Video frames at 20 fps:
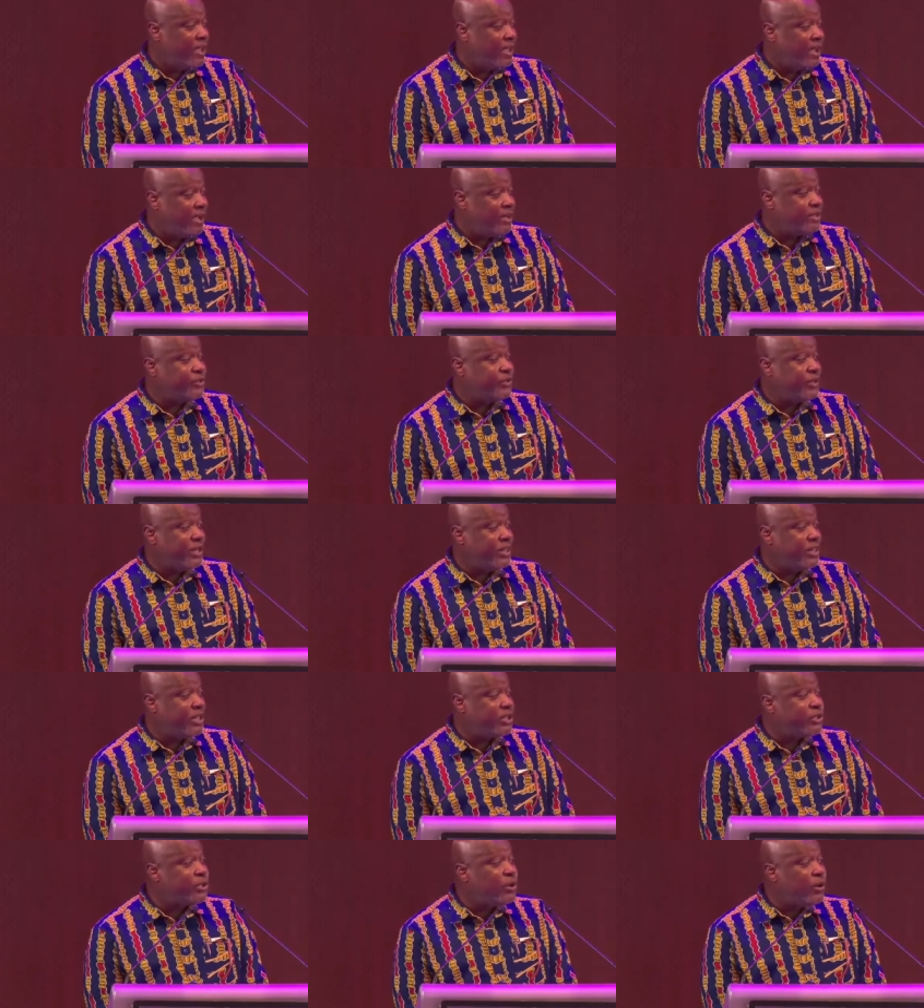and today
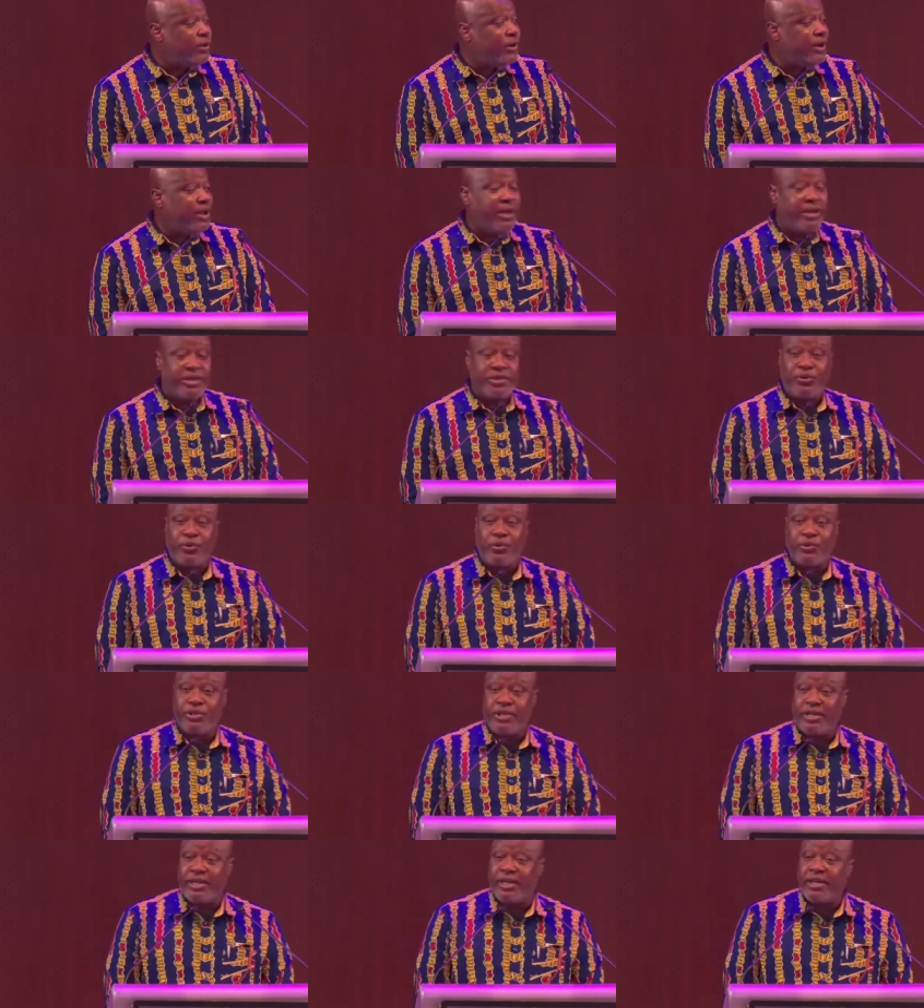the story is
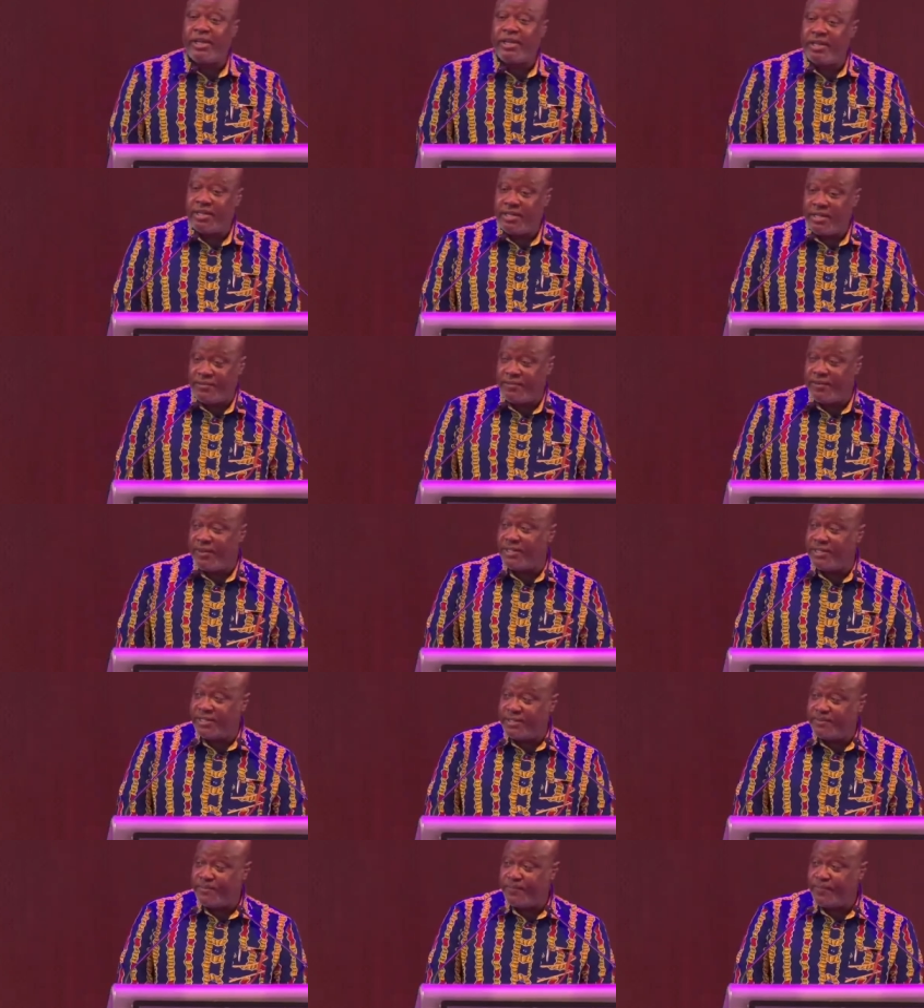totally
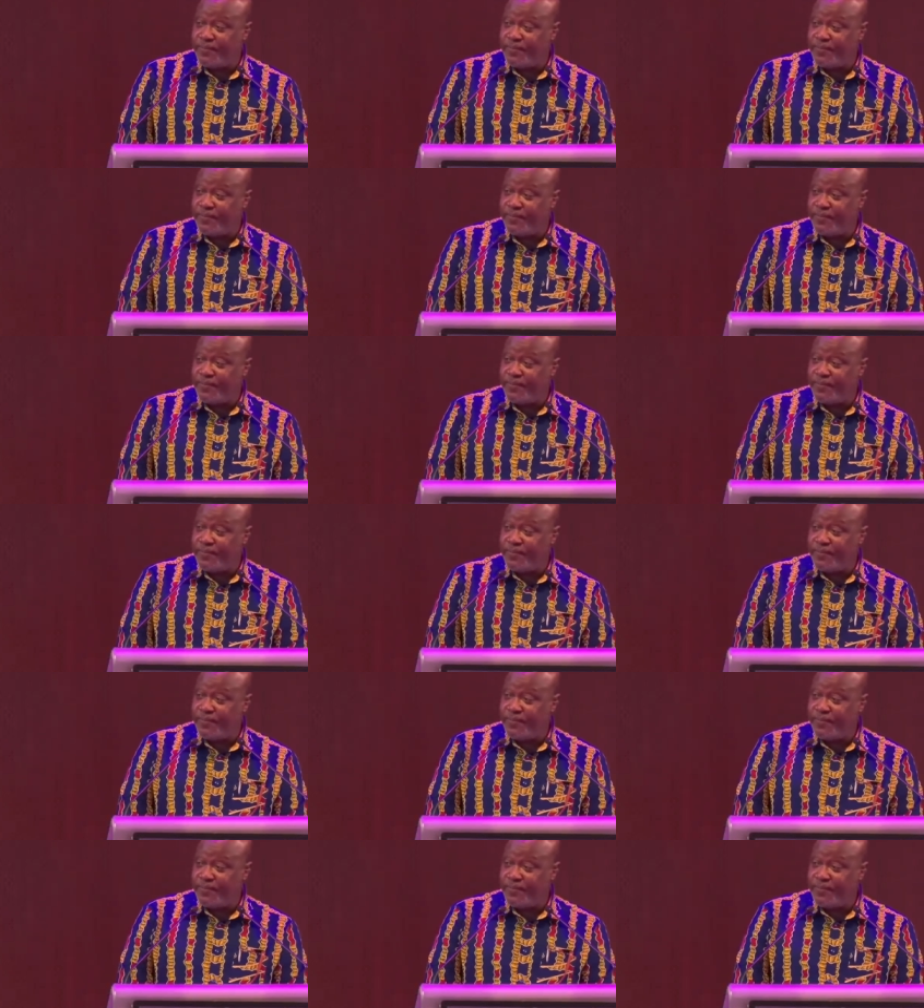different.